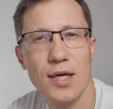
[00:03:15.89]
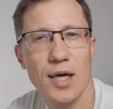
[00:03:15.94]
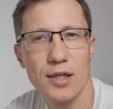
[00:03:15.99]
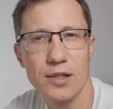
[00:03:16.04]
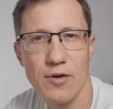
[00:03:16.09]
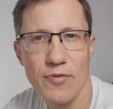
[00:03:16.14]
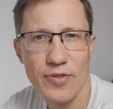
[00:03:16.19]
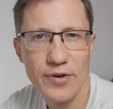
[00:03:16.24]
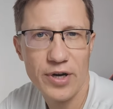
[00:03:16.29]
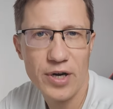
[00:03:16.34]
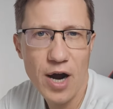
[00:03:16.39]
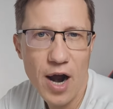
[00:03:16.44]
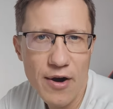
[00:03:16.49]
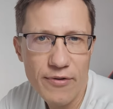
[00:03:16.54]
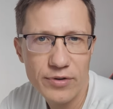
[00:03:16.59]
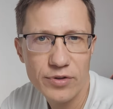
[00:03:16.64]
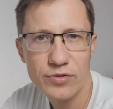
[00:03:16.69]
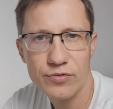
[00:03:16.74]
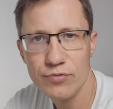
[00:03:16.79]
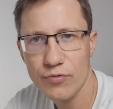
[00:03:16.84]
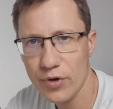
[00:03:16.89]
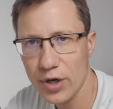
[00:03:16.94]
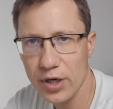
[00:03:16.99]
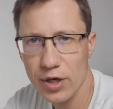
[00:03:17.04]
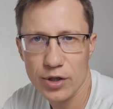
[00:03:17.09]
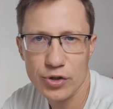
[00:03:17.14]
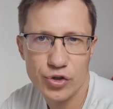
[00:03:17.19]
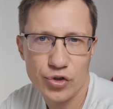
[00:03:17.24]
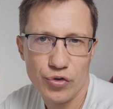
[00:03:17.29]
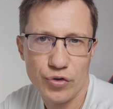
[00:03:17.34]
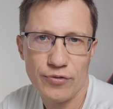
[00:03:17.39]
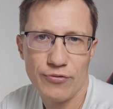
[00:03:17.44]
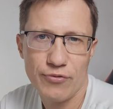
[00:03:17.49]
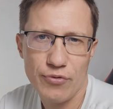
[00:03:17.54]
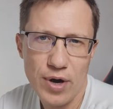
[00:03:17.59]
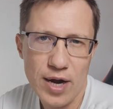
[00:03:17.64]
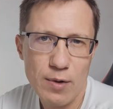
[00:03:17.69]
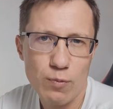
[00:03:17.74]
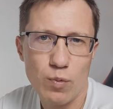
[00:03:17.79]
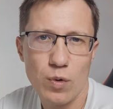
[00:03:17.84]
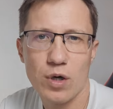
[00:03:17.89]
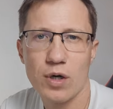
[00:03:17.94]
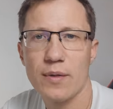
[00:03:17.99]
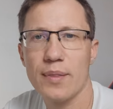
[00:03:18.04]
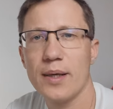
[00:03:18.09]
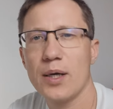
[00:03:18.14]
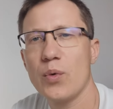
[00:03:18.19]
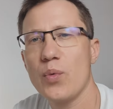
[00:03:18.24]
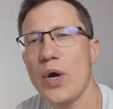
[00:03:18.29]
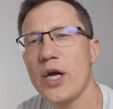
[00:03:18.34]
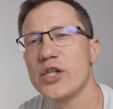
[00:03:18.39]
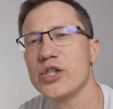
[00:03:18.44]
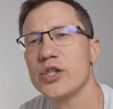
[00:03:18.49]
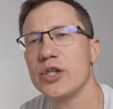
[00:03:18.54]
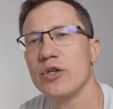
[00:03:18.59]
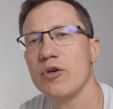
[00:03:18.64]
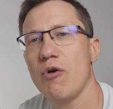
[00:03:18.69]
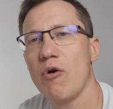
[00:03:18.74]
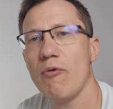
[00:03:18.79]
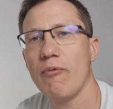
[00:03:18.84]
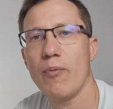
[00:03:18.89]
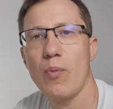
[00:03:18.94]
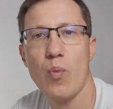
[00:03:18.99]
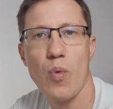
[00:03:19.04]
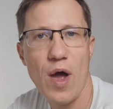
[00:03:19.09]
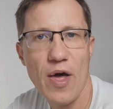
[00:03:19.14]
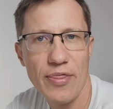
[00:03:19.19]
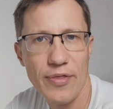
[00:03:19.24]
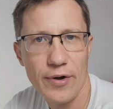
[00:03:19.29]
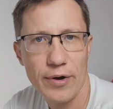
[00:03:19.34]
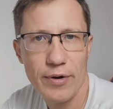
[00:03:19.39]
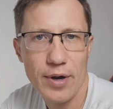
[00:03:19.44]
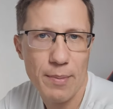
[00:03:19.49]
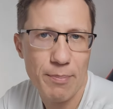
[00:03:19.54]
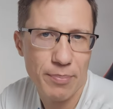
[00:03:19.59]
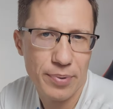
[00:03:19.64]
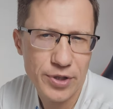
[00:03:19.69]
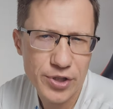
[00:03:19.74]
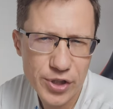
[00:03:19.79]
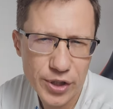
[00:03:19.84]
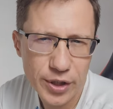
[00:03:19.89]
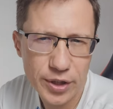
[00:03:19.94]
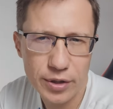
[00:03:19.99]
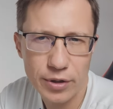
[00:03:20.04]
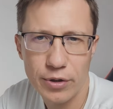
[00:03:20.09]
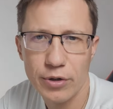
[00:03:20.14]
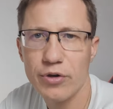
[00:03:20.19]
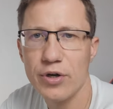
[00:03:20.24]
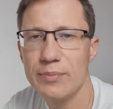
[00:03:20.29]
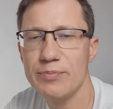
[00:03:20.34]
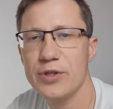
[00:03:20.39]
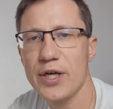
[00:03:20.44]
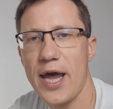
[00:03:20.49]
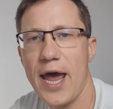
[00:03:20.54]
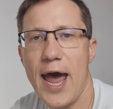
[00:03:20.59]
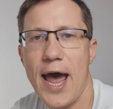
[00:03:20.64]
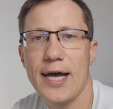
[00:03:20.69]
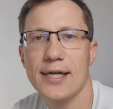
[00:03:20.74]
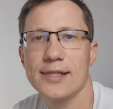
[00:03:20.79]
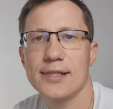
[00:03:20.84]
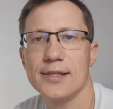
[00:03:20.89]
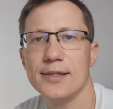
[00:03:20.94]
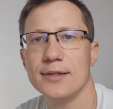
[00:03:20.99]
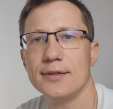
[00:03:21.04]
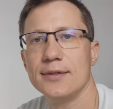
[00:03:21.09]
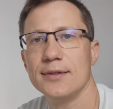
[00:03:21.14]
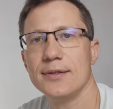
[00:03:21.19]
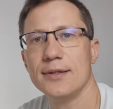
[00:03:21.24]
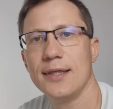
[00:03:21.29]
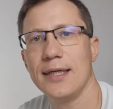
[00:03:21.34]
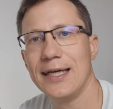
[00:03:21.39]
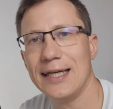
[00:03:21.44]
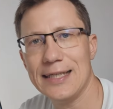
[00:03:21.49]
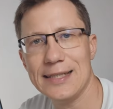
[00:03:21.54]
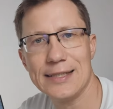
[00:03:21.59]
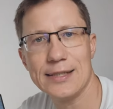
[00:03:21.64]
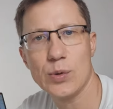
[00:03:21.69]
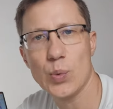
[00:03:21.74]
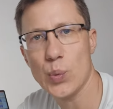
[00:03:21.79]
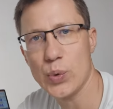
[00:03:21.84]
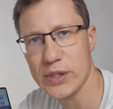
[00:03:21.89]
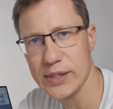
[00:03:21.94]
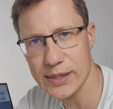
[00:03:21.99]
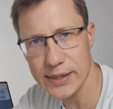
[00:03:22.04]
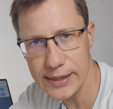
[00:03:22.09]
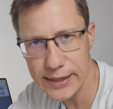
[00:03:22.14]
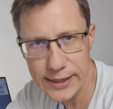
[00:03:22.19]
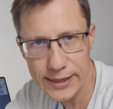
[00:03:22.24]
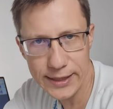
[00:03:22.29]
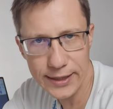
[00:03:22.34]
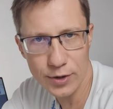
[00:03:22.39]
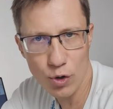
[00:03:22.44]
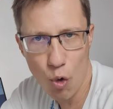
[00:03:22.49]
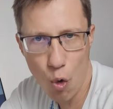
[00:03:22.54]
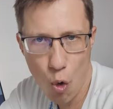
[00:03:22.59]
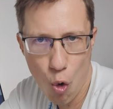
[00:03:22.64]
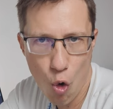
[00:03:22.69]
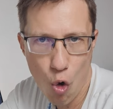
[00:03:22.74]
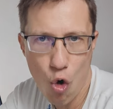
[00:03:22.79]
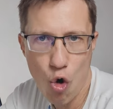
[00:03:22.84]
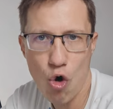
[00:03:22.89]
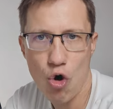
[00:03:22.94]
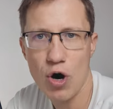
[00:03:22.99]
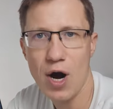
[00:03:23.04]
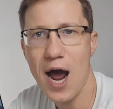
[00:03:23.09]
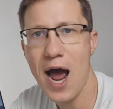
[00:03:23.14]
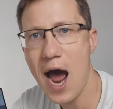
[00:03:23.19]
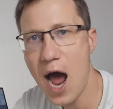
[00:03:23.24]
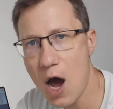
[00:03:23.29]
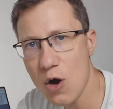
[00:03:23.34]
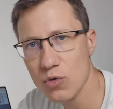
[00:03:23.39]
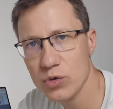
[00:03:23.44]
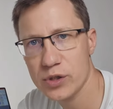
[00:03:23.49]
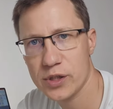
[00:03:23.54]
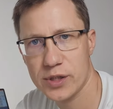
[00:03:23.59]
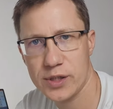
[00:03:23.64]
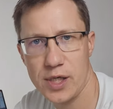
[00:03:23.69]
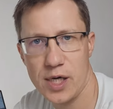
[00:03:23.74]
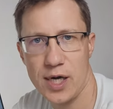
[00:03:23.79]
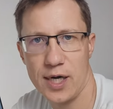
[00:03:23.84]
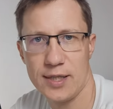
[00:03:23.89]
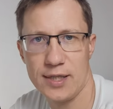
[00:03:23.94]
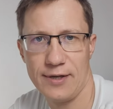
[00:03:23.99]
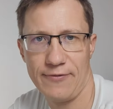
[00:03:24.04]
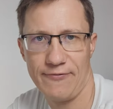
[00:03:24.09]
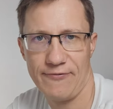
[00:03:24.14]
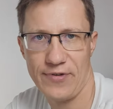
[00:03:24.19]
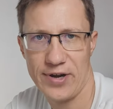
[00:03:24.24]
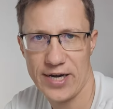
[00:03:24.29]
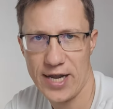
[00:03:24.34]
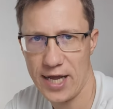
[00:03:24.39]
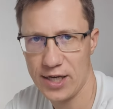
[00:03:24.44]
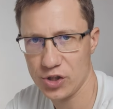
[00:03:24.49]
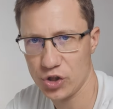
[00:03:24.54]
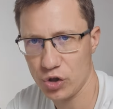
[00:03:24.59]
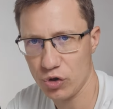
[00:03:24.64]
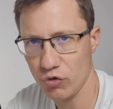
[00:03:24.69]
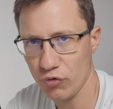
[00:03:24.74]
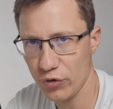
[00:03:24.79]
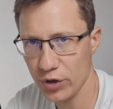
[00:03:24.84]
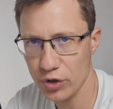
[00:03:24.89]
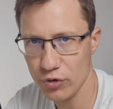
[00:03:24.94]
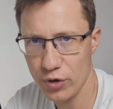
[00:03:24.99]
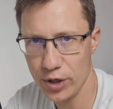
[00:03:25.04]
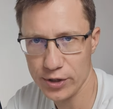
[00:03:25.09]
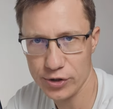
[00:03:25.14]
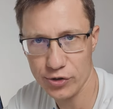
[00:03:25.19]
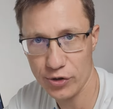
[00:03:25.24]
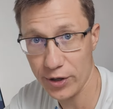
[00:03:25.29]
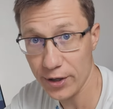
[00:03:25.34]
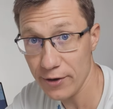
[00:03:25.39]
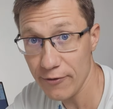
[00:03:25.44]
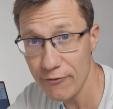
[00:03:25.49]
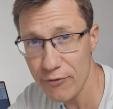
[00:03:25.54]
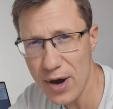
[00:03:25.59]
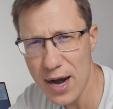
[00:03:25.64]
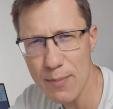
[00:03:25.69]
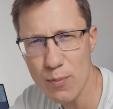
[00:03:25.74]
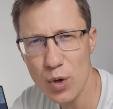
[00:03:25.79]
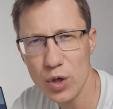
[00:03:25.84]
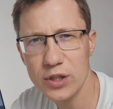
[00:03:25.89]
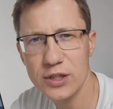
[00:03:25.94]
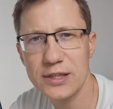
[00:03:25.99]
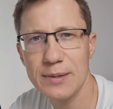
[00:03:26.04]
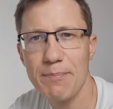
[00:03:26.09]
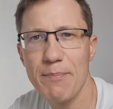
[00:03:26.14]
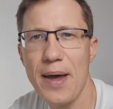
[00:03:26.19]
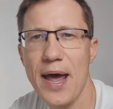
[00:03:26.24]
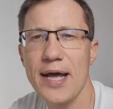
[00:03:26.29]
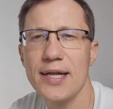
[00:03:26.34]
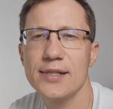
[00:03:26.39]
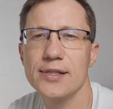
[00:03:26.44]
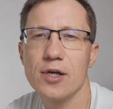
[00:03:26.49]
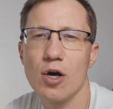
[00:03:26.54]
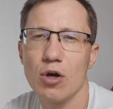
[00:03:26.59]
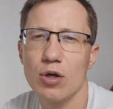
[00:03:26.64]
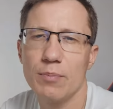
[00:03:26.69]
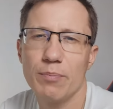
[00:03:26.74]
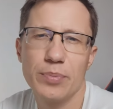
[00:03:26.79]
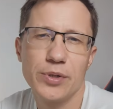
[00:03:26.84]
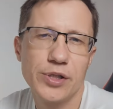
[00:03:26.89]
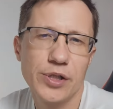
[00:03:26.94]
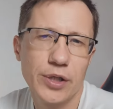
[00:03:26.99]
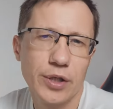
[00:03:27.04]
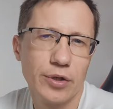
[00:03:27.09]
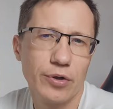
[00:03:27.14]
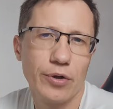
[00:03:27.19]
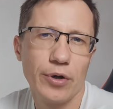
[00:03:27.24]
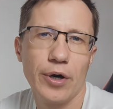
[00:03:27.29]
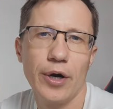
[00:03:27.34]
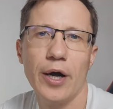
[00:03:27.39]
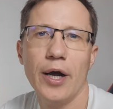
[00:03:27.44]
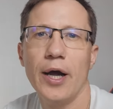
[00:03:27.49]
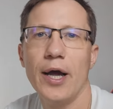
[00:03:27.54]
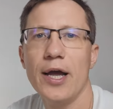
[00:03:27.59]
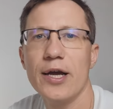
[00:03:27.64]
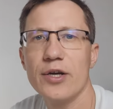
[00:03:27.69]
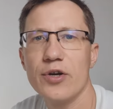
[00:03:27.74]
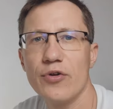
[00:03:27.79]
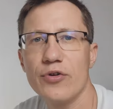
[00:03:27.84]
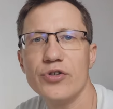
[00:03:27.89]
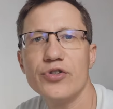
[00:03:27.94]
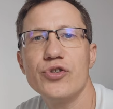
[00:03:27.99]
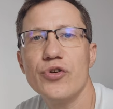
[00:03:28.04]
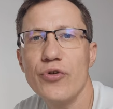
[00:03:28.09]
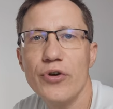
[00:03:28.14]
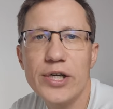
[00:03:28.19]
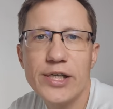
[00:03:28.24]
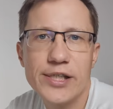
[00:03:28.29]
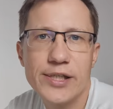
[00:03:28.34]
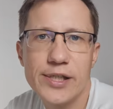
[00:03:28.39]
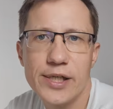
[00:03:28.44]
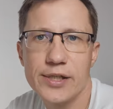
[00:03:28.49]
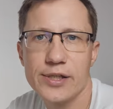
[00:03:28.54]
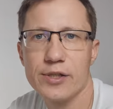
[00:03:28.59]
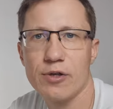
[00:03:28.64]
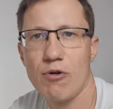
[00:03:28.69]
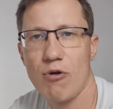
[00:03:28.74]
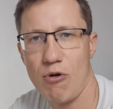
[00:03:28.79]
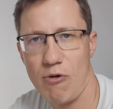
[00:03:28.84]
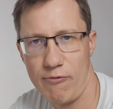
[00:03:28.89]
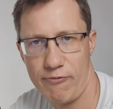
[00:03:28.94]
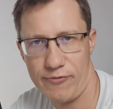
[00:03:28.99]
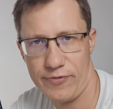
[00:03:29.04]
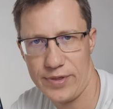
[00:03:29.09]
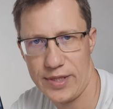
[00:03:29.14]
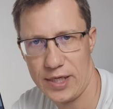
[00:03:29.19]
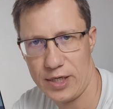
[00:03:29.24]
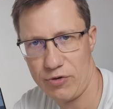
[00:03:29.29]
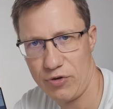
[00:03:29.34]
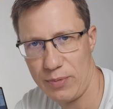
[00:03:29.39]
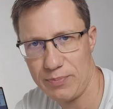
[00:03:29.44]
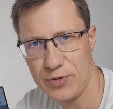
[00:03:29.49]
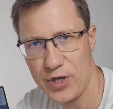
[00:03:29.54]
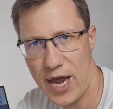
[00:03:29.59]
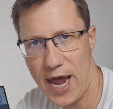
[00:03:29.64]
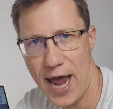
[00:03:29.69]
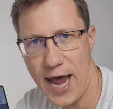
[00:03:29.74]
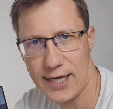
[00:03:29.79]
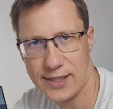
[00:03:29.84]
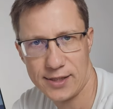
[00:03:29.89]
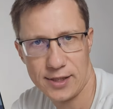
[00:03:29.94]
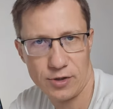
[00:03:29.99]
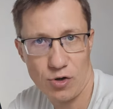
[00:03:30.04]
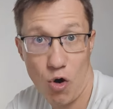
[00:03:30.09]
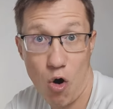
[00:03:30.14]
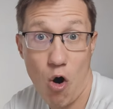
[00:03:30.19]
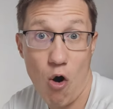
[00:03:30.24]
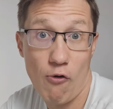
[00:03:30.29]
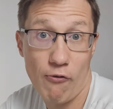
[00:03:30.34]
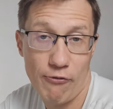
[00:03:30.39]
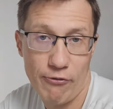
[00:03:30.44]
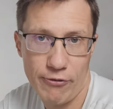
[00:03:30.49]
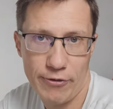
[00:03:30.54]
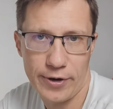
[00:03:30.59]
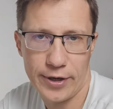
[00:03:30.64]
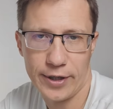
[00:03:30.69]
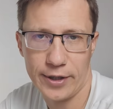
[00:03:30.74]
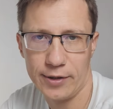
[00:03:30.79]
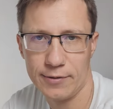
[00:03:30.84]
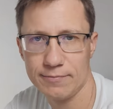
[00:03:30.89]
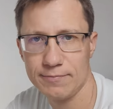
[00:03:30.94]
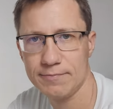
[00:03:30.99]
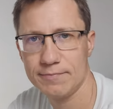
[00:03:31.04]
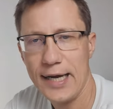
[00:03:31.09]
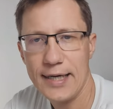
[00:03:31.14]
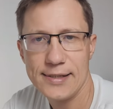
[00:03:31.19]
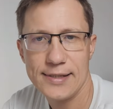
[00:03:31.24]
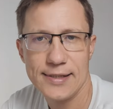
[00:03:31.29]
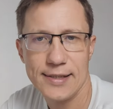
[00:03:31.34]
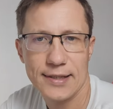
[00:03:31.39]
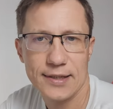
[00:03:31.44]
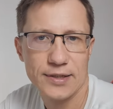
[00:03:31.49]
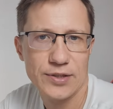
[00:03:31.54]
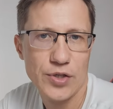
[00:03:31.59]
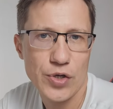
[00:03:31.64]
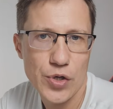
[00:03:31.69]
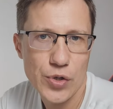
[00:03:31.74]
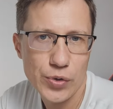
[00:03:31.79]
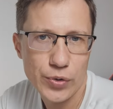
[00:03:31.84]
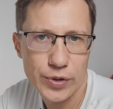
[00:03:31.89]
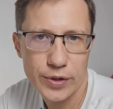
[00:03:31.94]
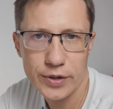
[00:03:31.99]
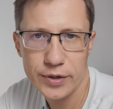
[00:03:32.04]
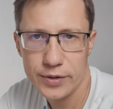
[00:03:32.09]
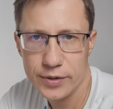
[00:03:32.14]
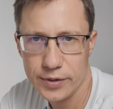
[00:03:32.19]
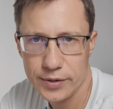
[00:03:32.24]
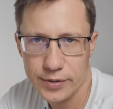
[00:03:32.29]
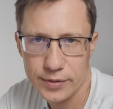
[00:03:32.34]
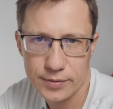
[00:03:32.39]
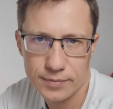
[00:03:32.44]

under the current regulatory framework, the question of whether a particular crypto asset is within or outside the financial regulatory framework depends on particular characteristics of the crypto asset offering. ASIC noted